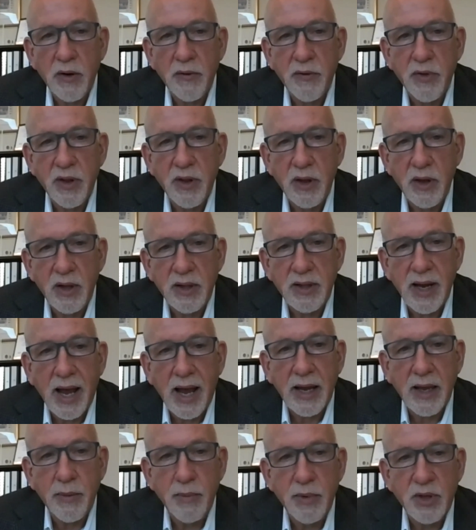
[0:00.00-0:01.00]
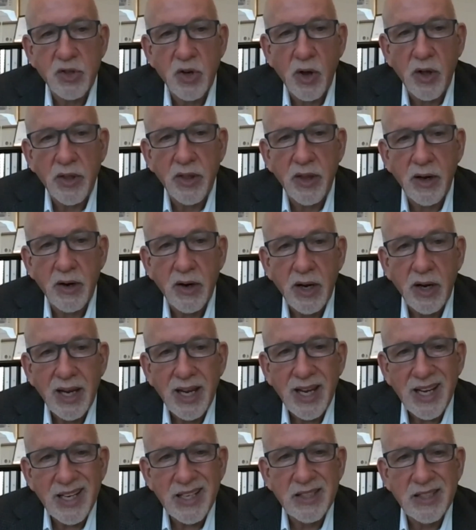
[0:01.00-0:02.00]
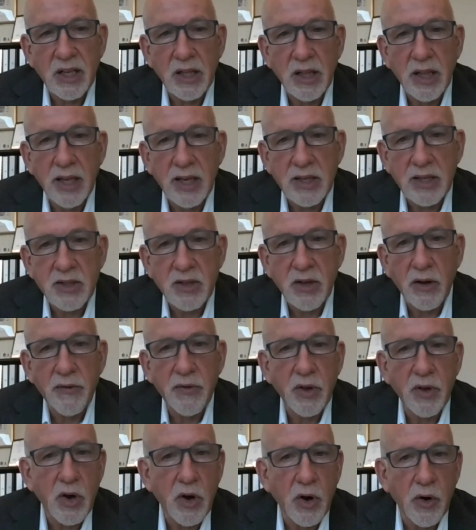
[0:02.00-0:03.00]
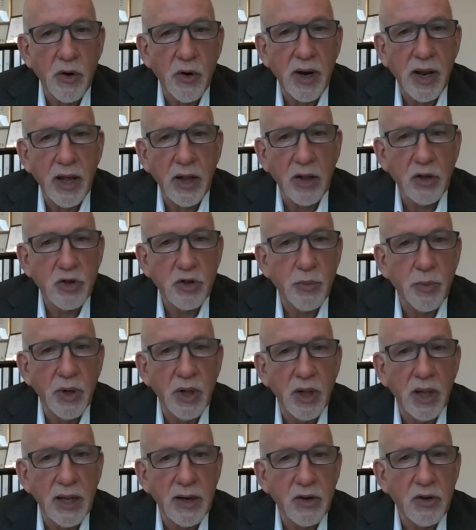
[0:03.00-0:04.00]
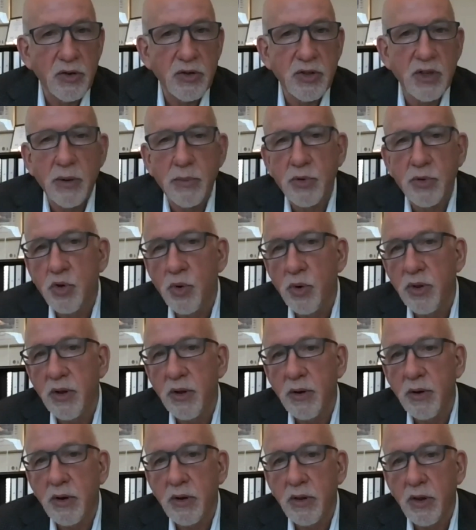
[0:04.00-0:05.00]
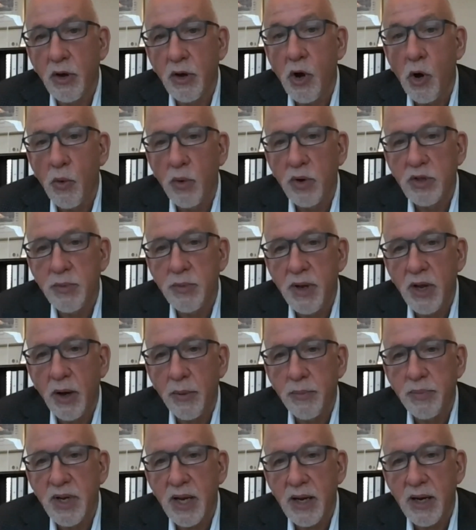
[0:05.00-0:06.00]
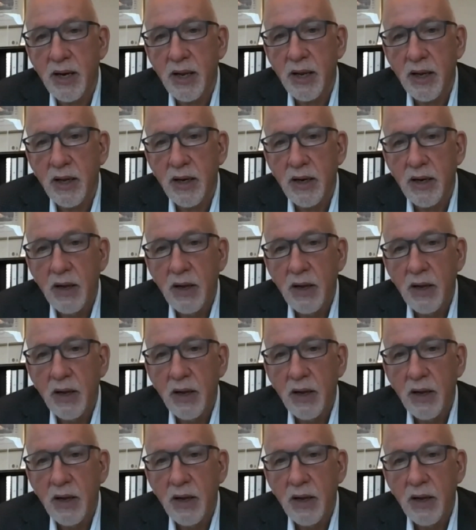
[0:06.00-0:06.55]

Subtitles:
the documents on there is a list of the current eligible lenders, and I'm sure they're going to be updating it